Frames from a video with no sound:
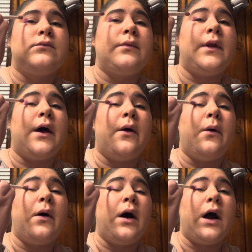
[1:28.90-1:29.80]
Now,
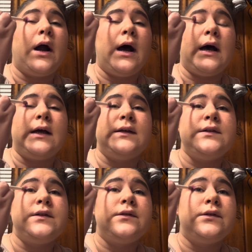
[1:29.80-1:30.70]
our
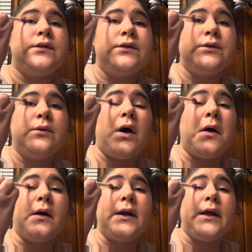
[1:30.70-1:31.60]
eyes do
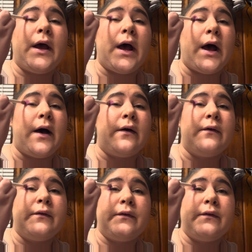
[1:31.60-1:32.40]
already have